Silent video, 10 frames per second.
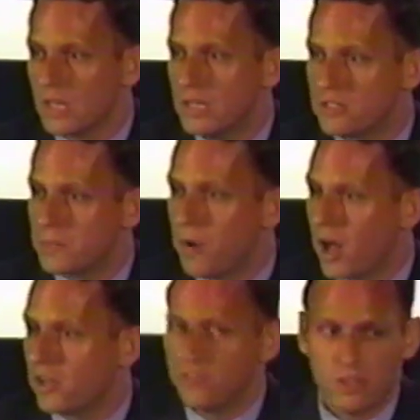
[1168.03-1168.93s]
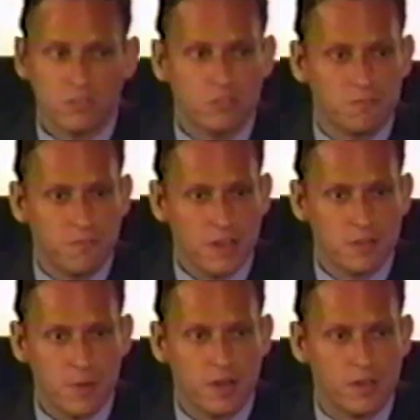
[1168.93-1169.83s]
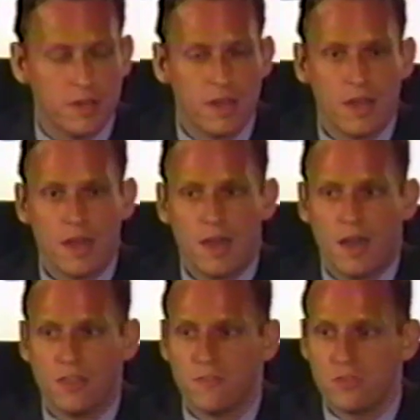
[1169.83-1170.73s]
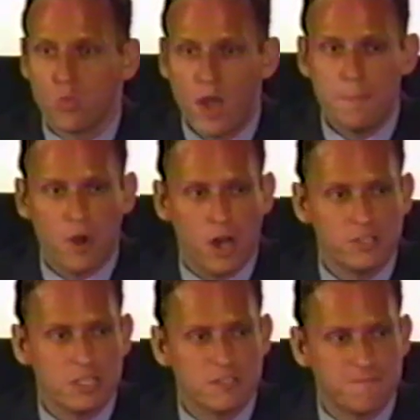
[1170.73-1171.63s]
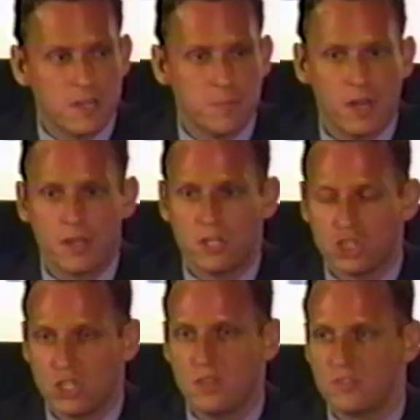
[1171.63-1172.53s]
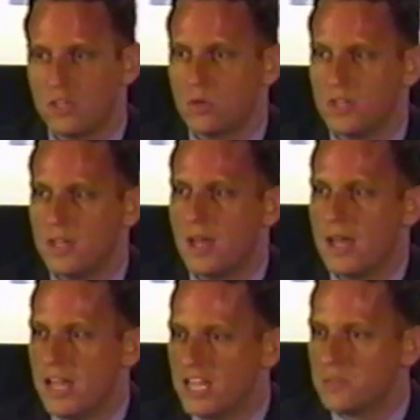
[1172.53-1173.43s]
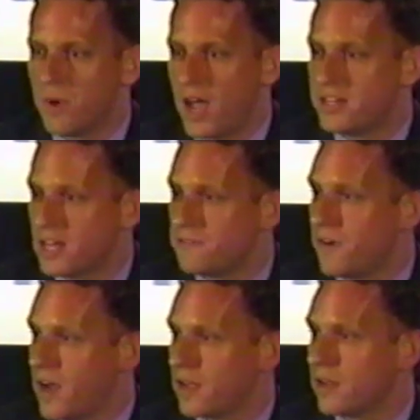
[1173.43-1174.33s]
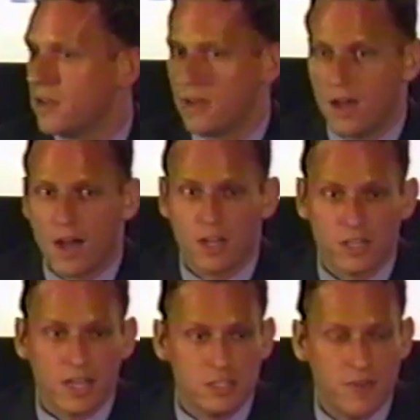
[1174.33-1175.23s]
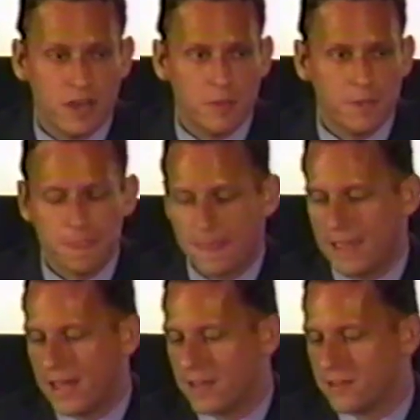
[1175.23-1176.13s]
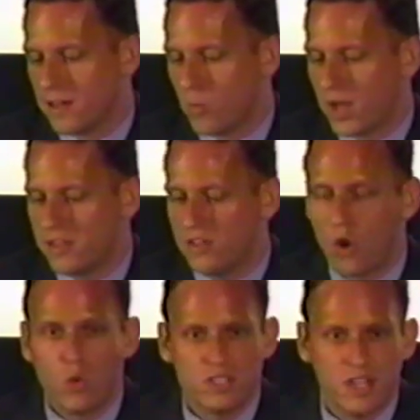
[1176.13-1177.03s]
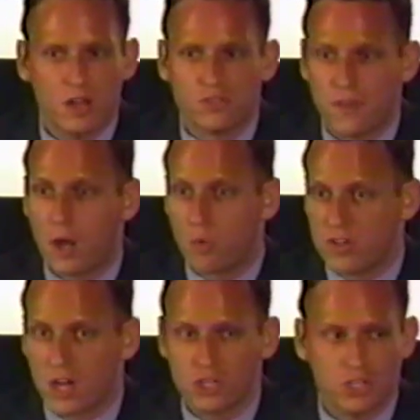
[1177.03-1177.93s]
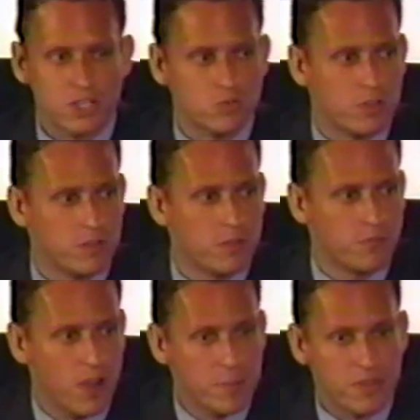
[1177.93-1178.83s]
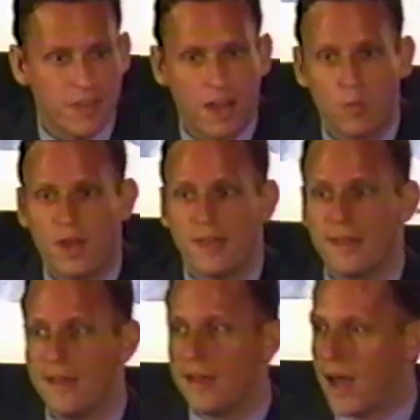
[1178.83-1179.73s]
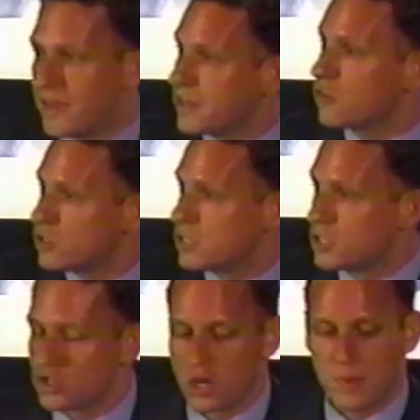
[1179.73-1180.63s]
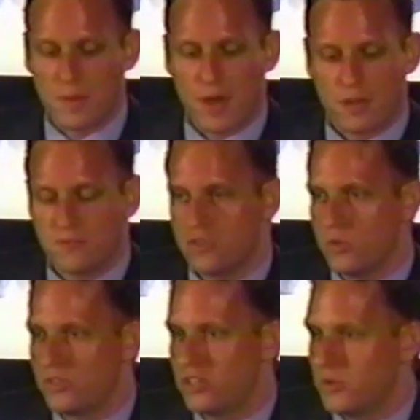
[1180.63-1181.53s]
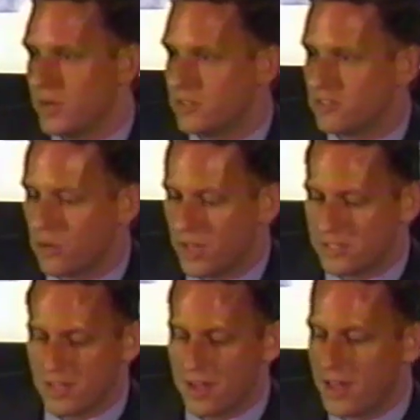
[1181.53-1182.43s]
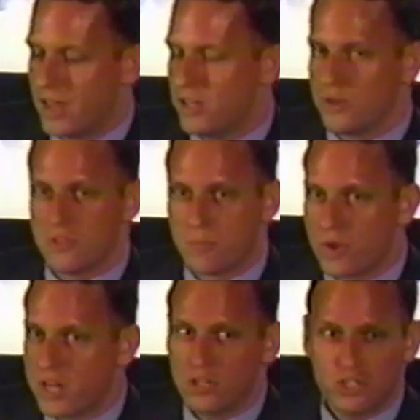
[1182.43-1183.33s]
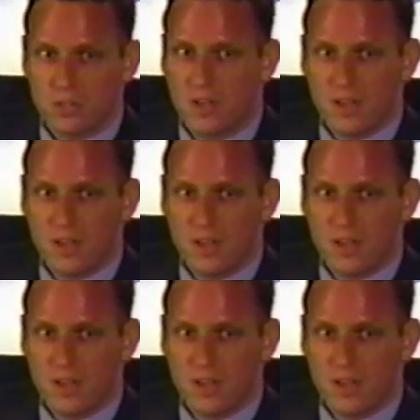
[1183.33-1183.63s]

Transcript: is that politics is fundamentally, the way politics fundamentally achieves unity is by identifying a collective enemy. And while it always sounds very reductionist when you frame it that way, I think there is a disturbing amount of truth to it, so that the British